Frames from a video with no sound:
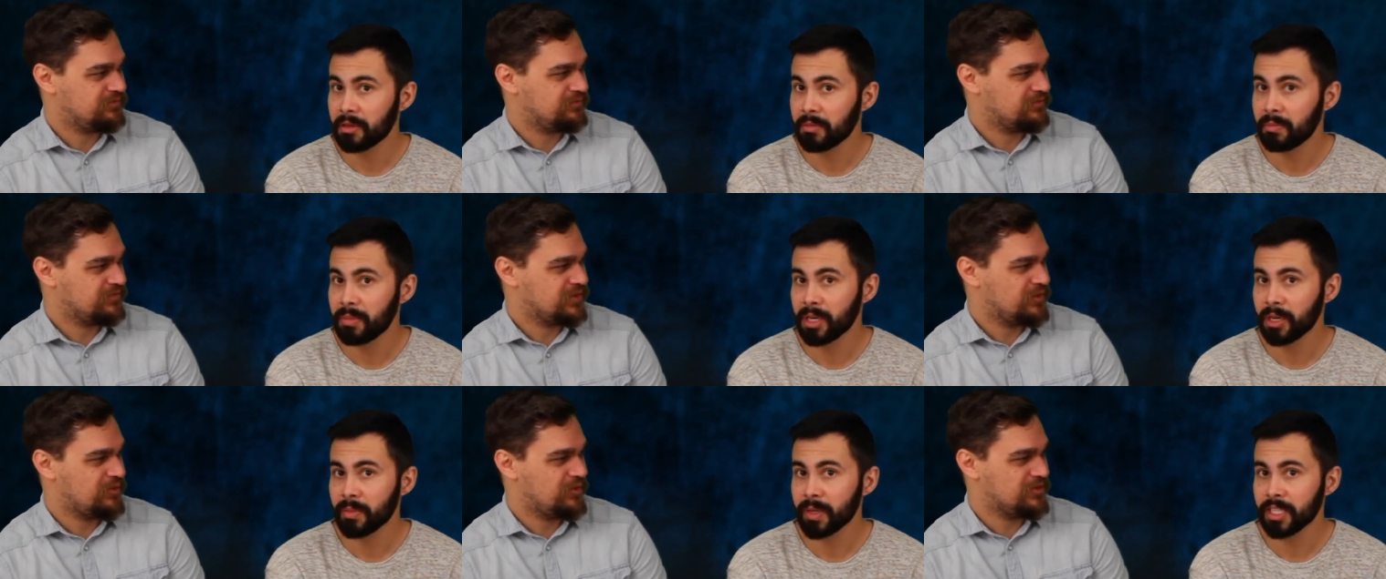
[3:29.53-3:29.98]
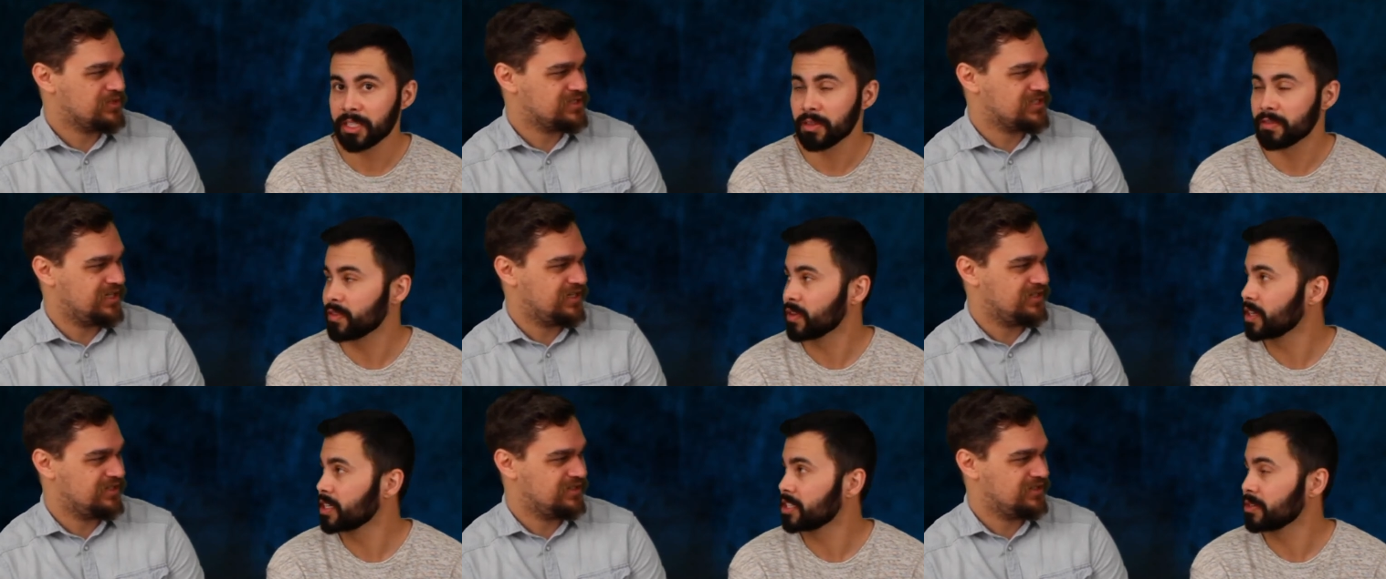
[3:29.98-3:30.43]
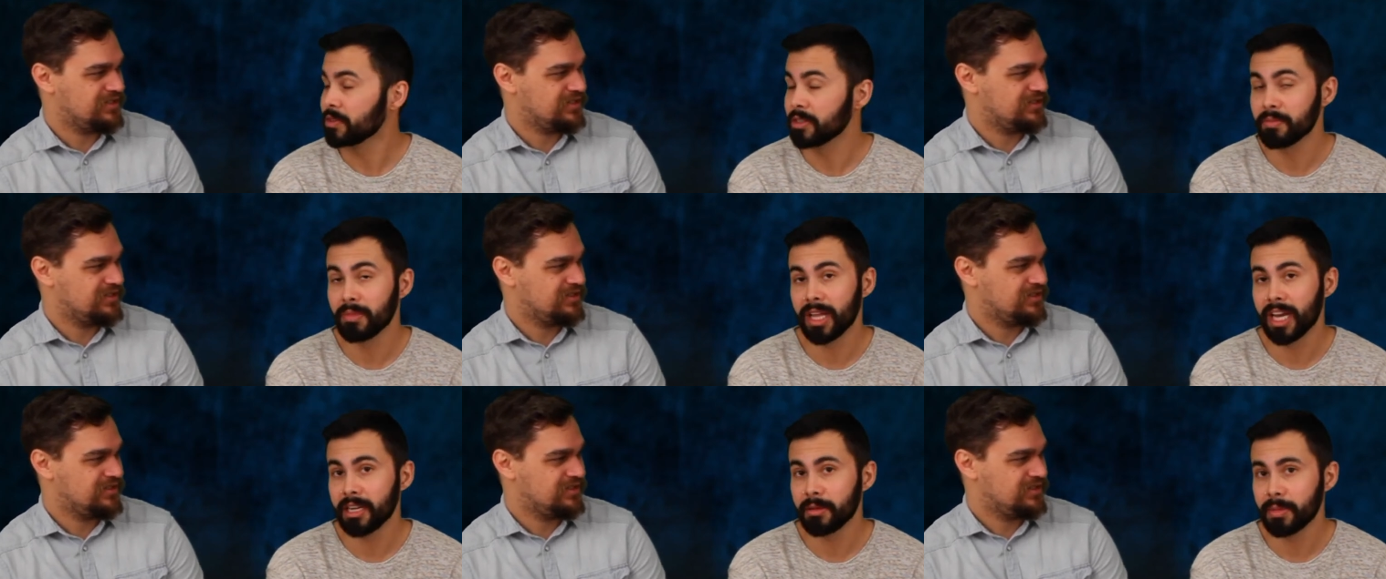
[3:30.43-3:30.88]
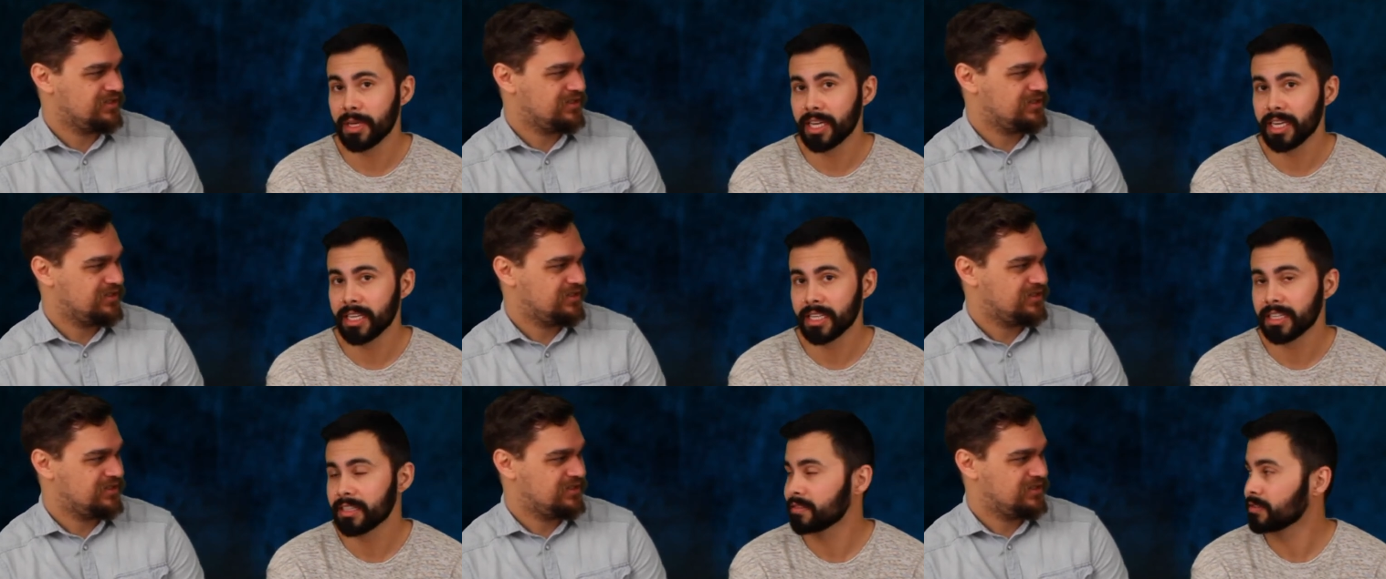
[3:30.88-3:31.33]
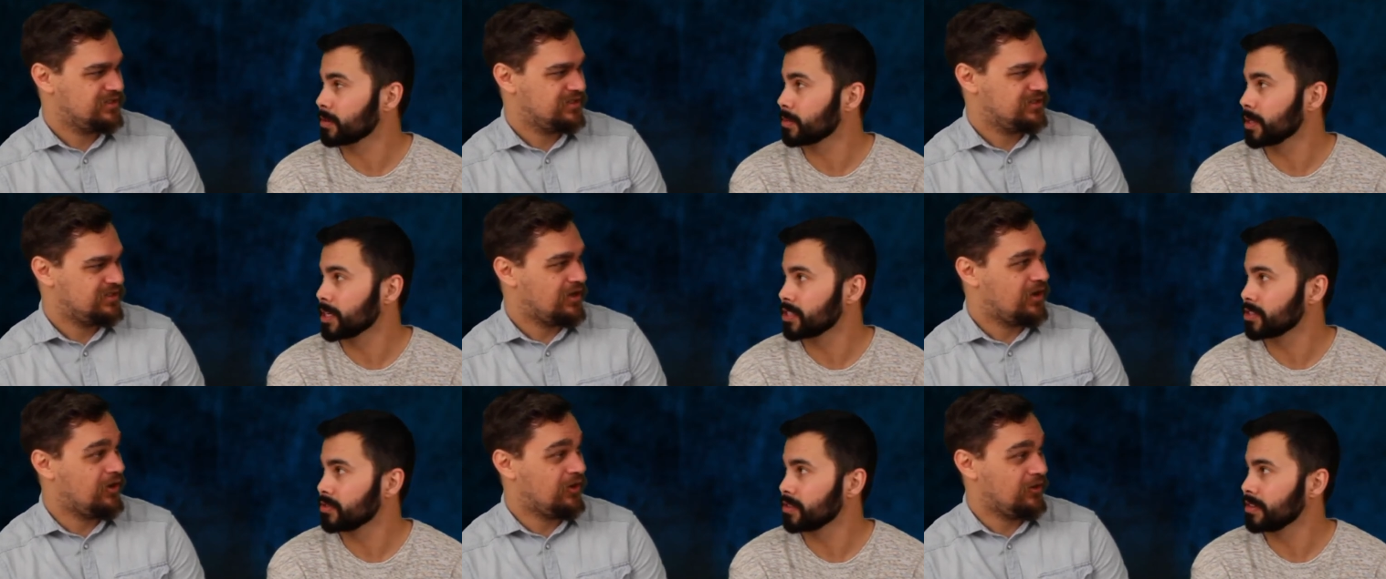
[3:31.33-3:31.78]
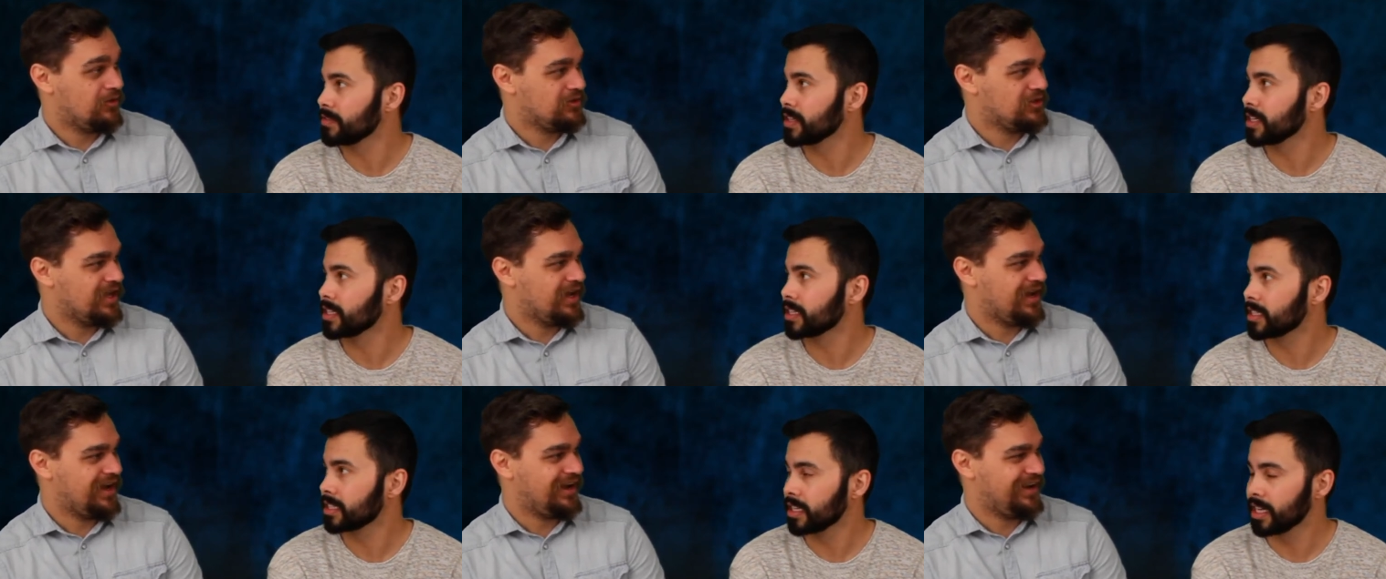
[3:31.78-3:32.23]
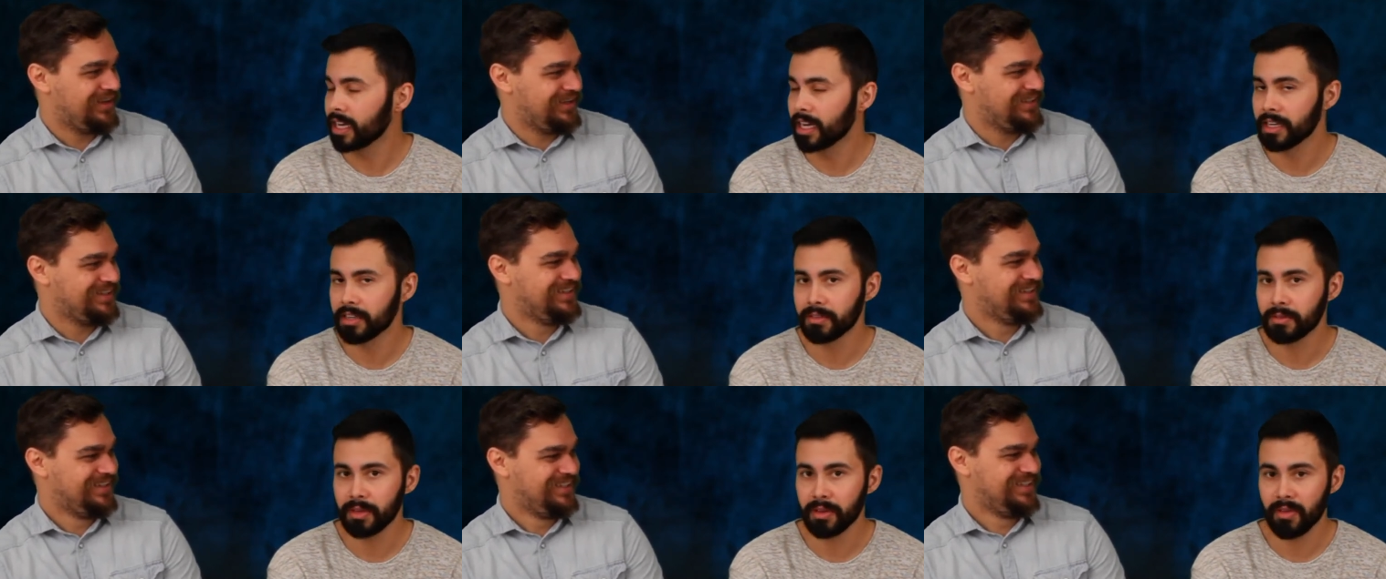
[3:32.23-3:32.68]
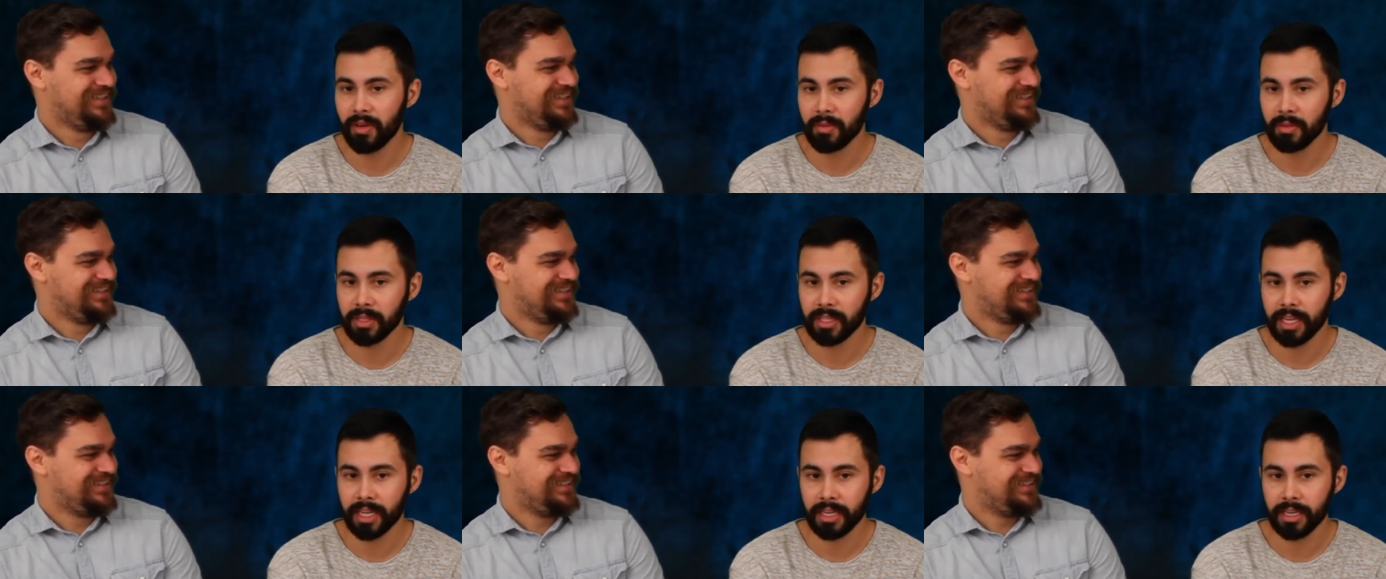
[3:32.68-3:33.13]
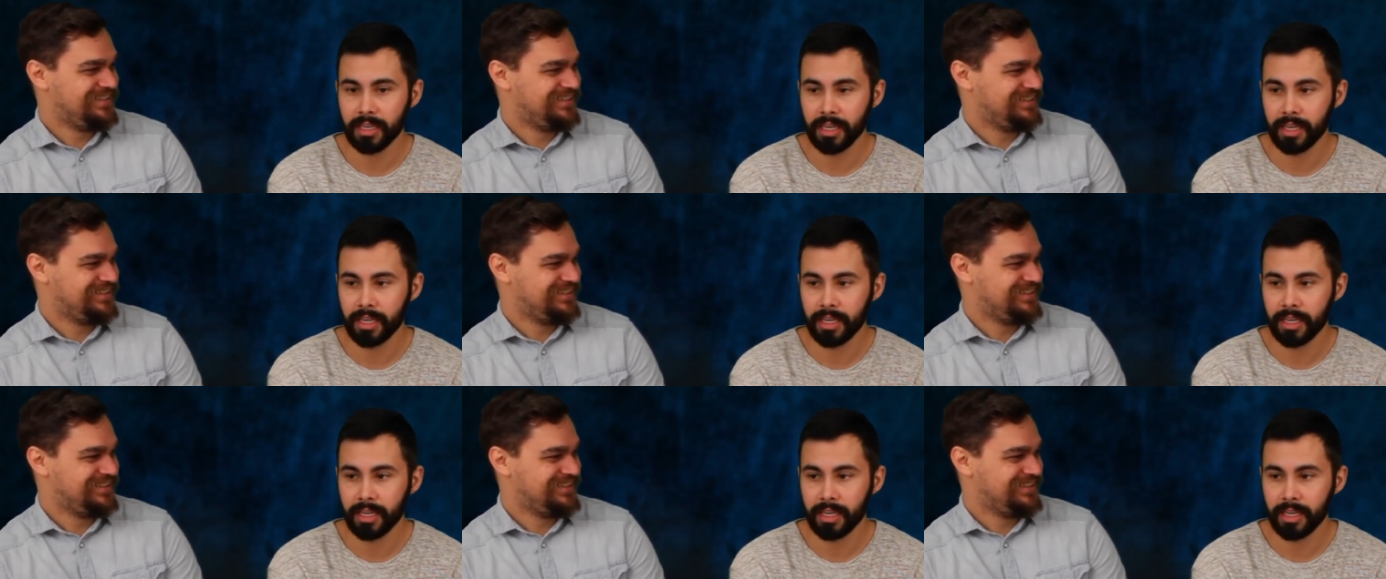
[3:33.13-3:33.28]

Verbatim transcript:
Speaker 1: the beer what was referring that? to is blind pig from Russian River oh yeah. yeah we were able to get